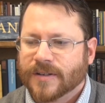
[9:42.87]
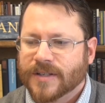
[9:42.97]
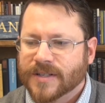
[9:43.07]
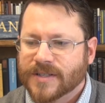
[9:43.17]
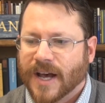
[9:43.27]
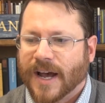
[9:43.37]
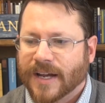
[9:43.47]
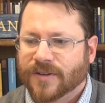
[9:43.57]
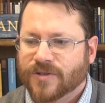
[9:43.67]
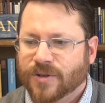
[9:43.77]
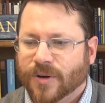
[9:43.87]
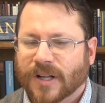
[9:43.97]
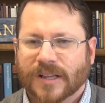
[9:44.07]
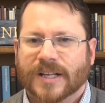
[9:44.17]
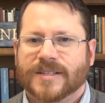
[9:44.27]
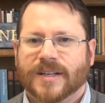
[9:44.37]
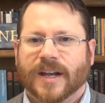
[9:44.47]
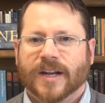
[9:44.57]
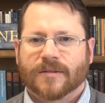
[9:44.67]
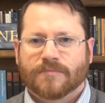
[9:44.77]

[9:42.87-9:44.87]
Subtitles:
designed to elicit an